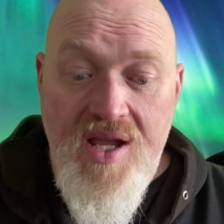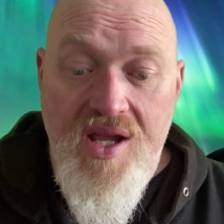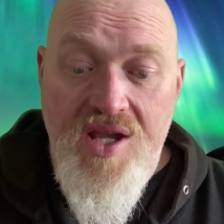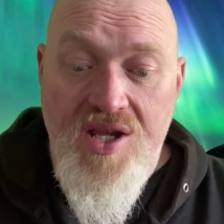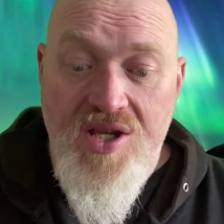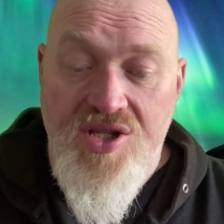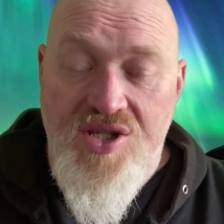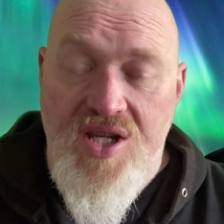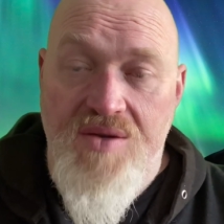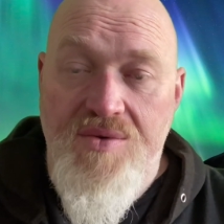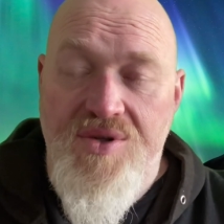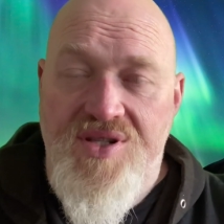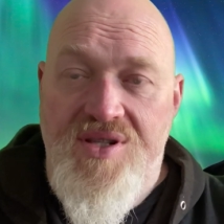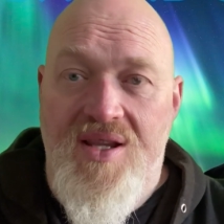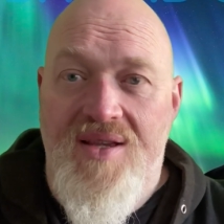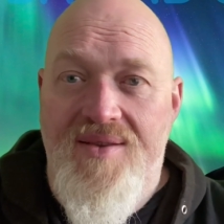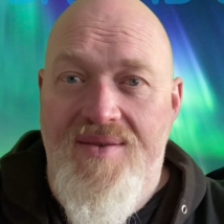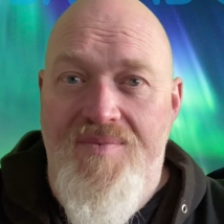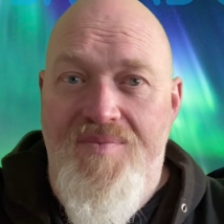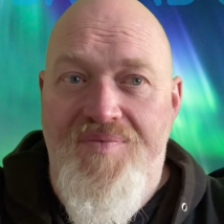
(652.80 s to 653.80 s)
she was
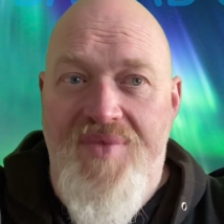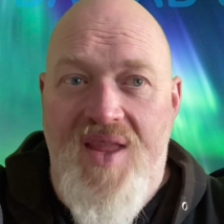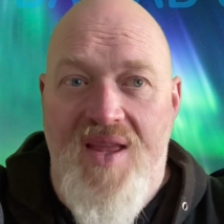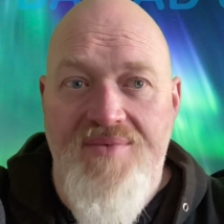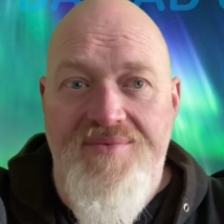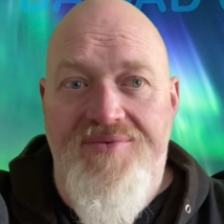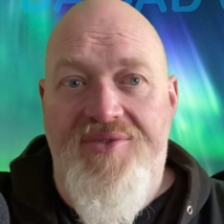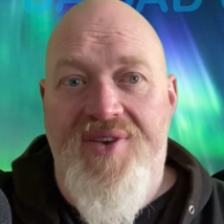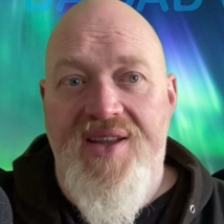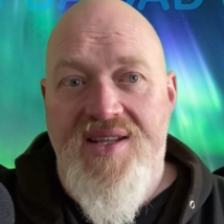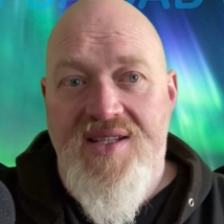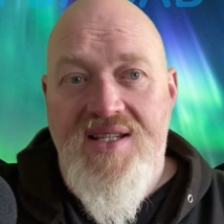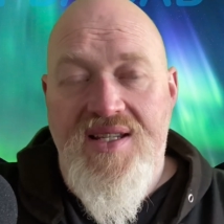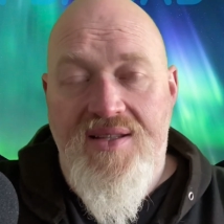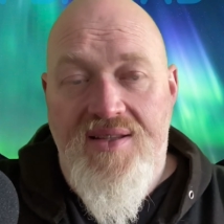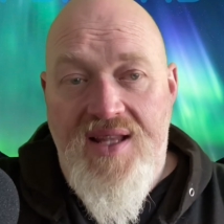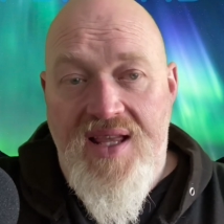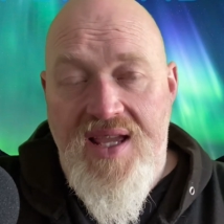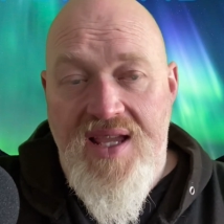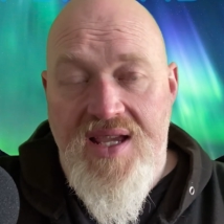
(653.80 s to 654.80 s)

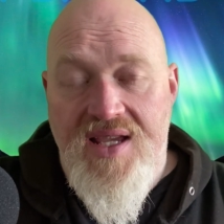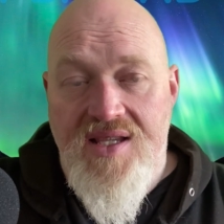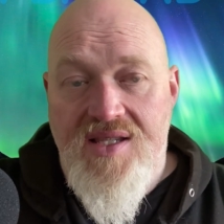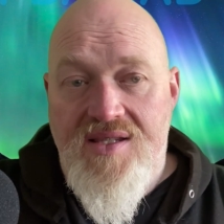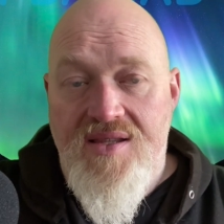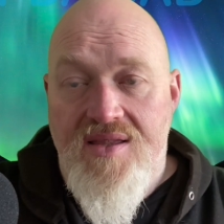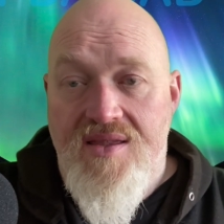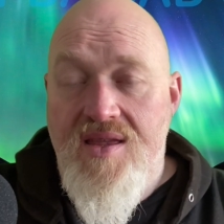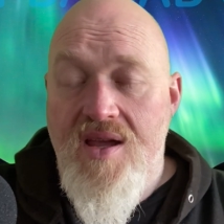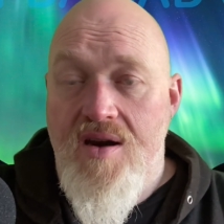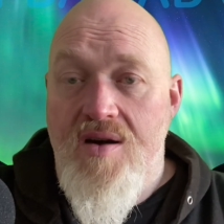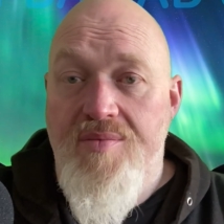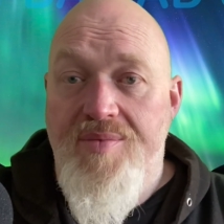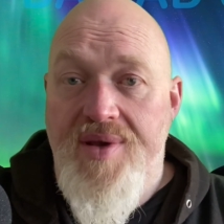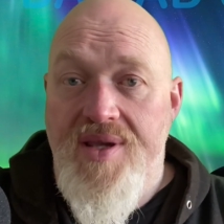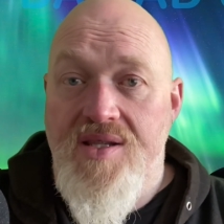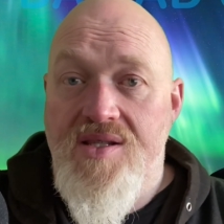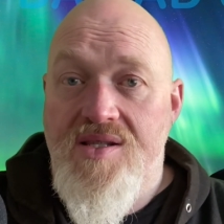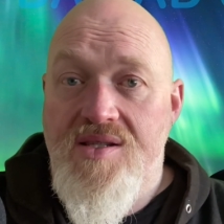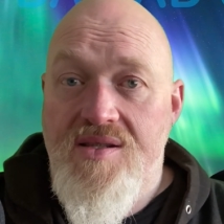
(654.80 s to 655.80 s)
inflicting these
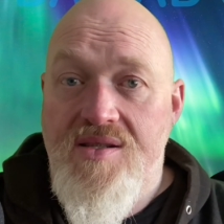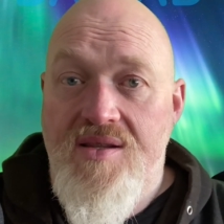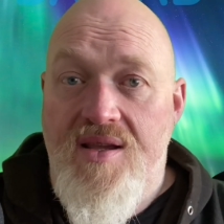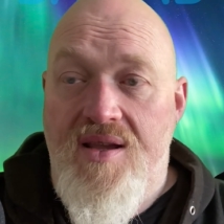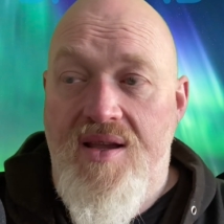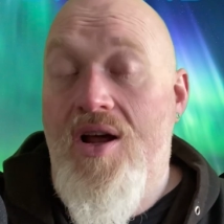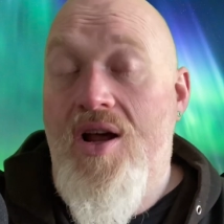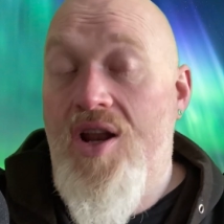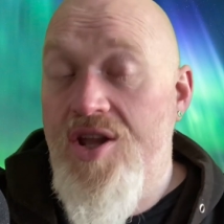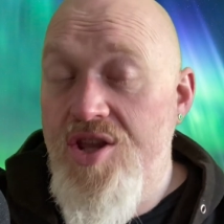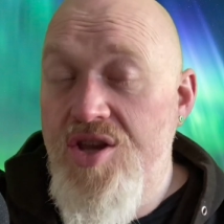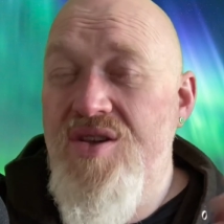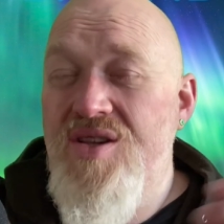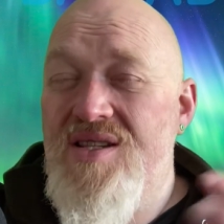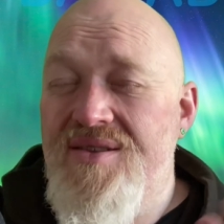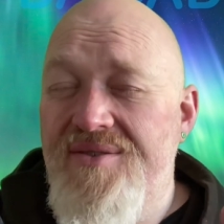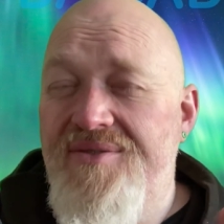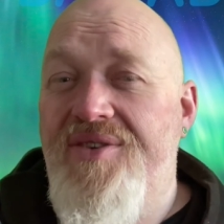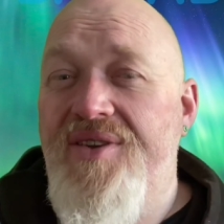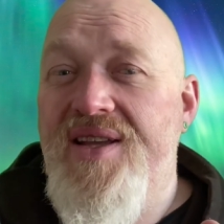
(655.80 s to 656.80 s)
therapies, and I
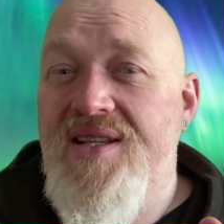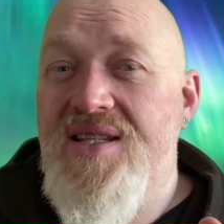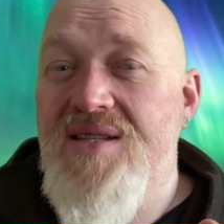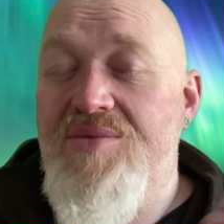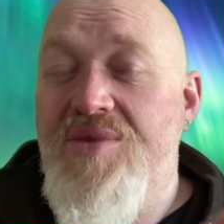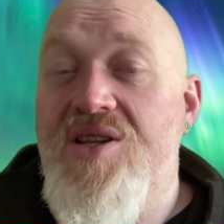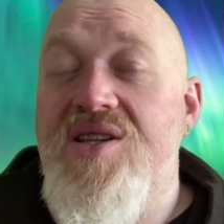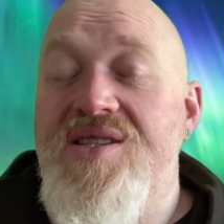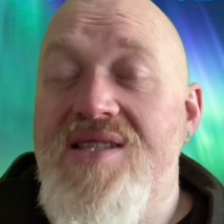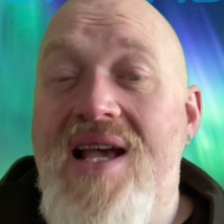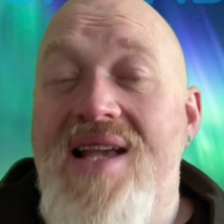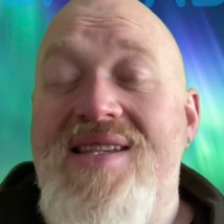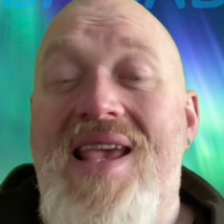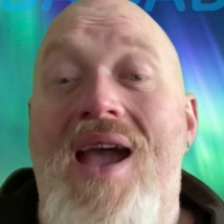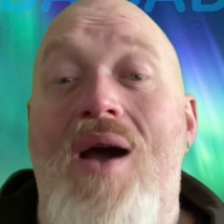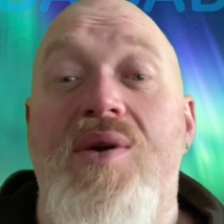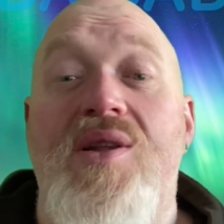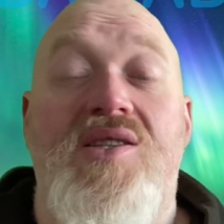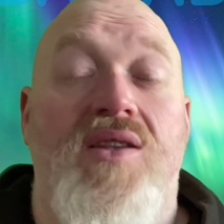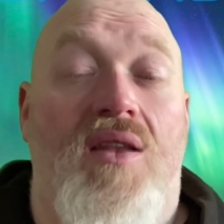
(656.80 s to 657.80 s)
use inflicting because that's
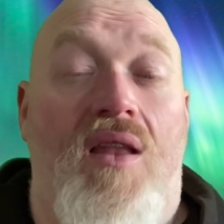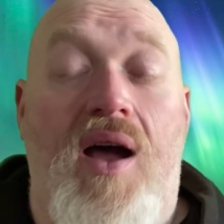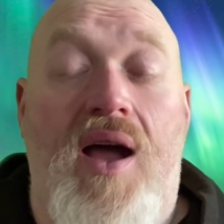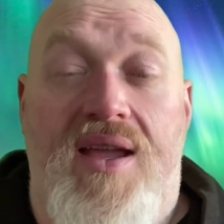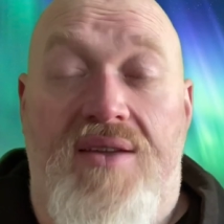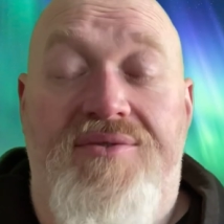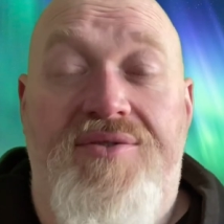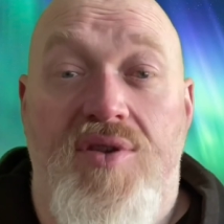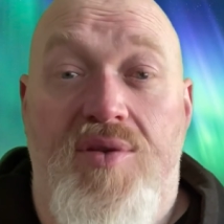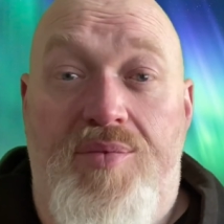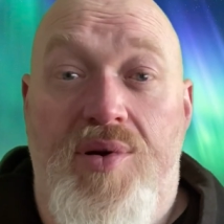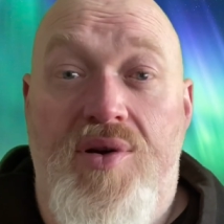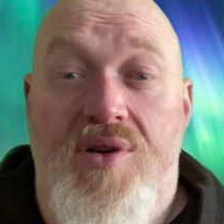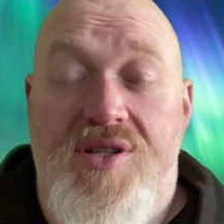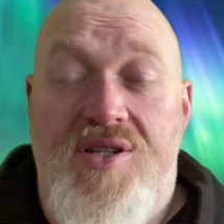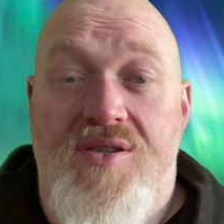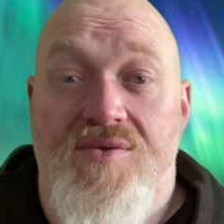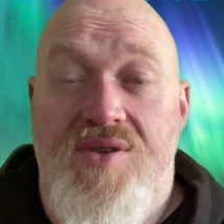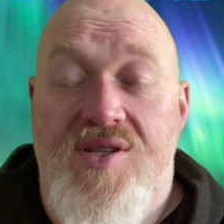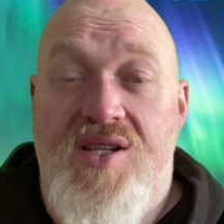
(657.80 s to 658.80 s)
how it's like for the
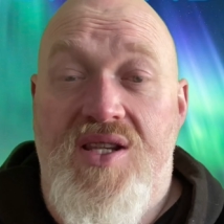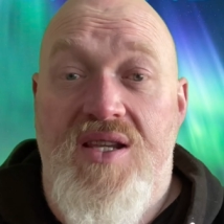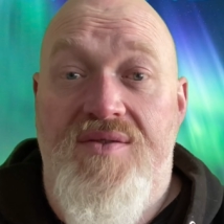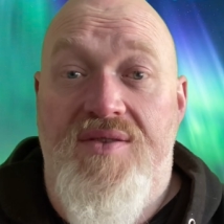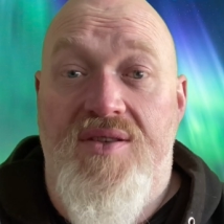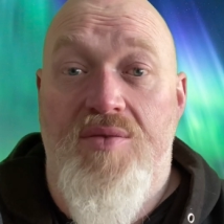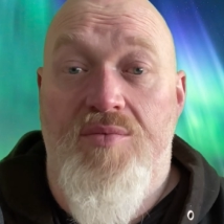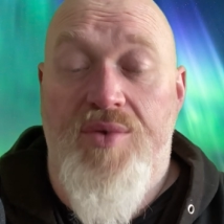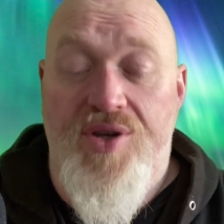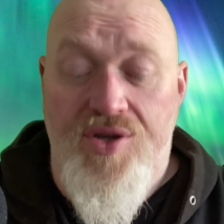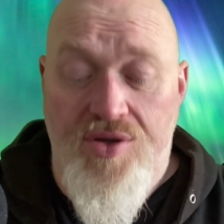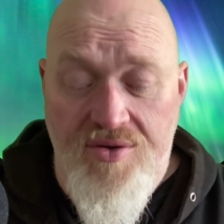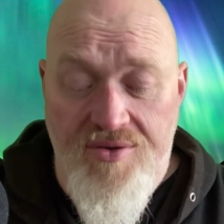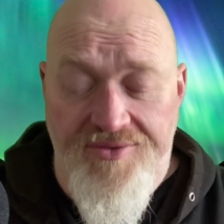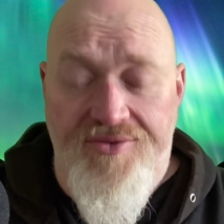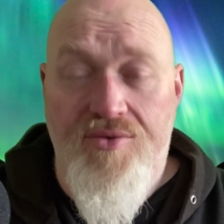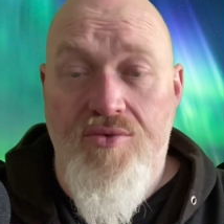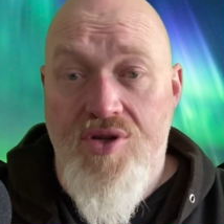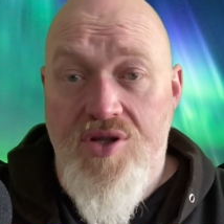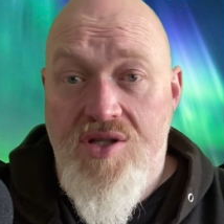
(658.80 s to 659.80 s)
person receiving them. When you're
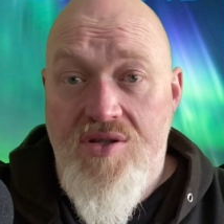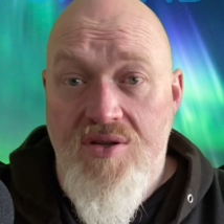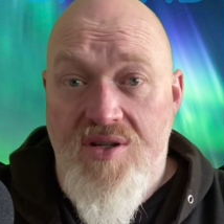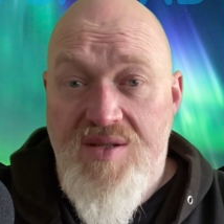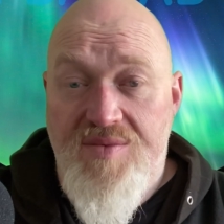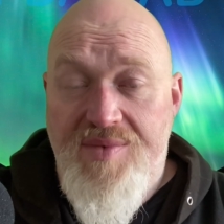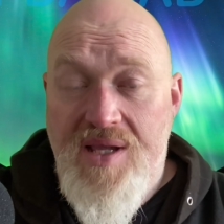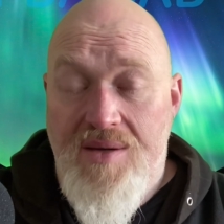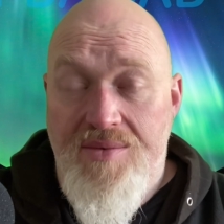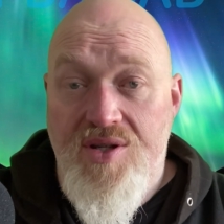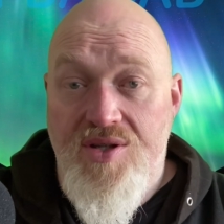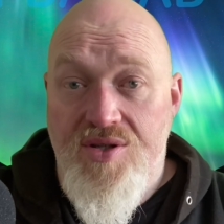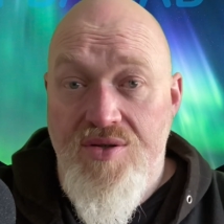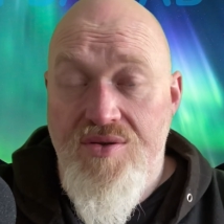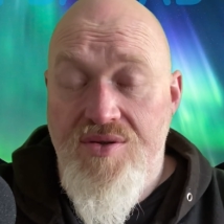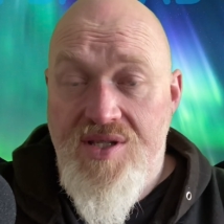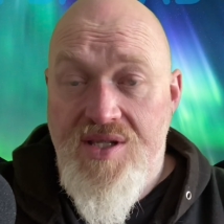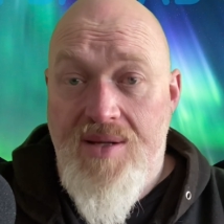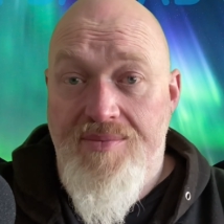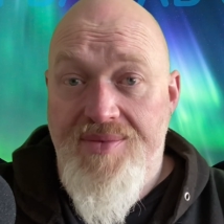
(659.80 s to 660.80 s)
forced not to be able to
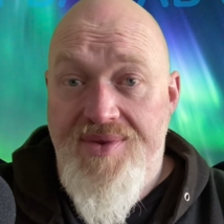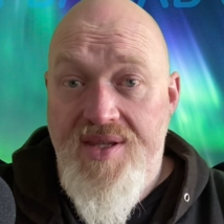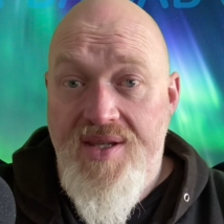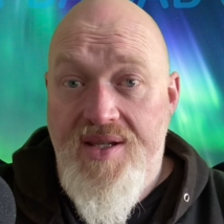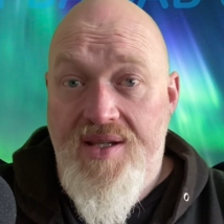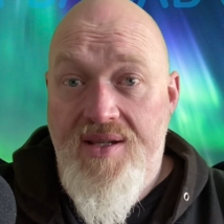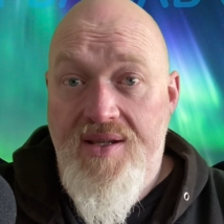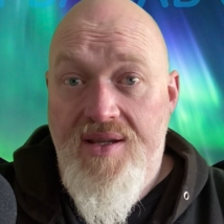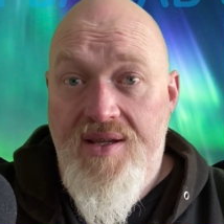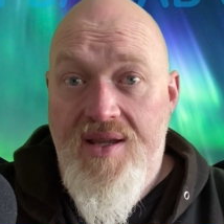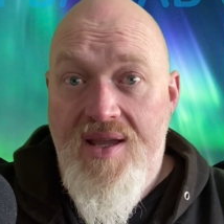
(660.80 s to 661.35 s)
do something,